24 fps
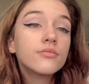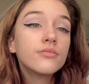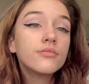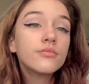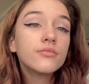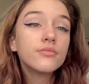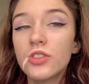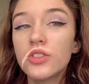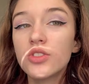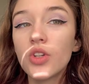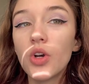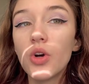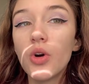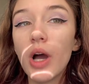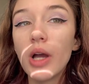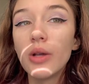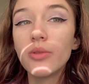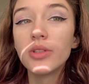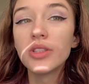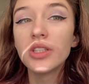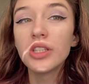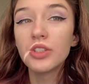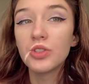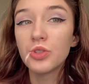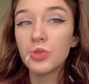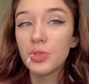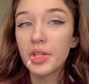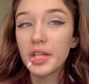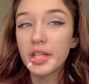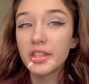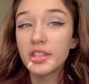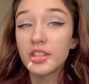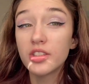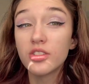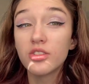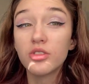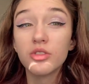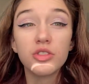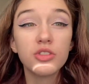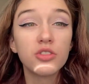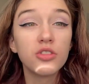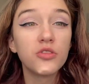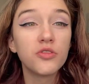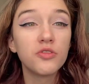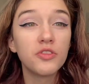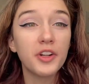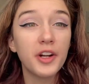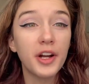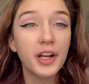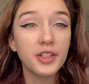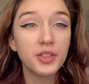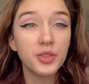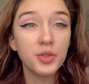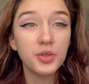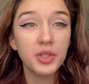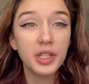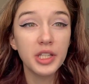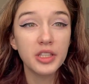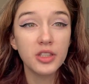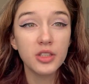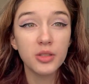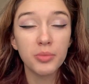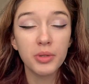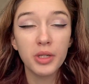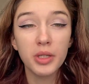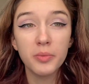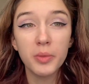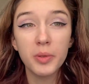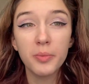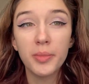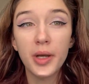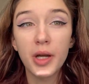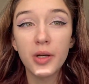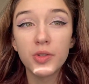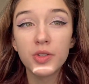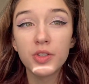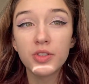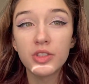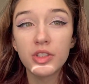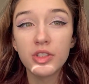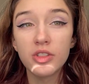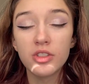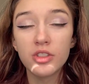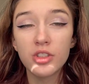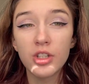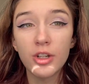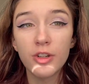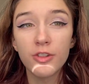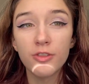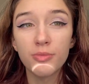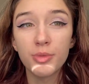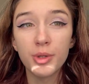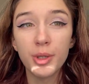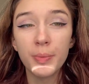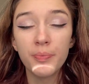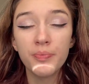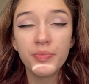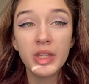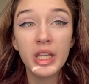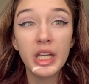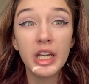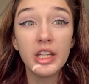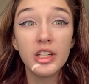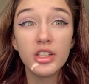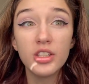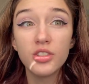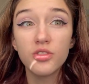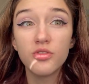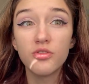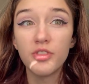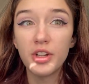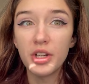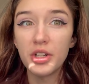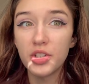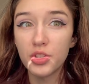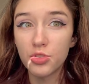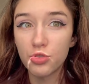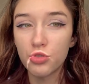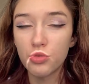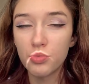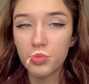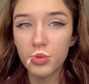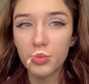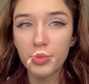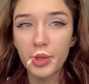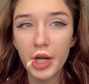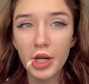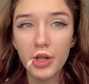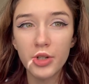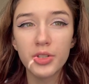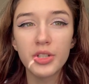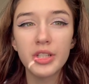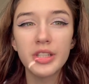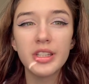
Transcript: So I really do like this look so far. I do like the pigment powders and stuff, but it is very super powdery.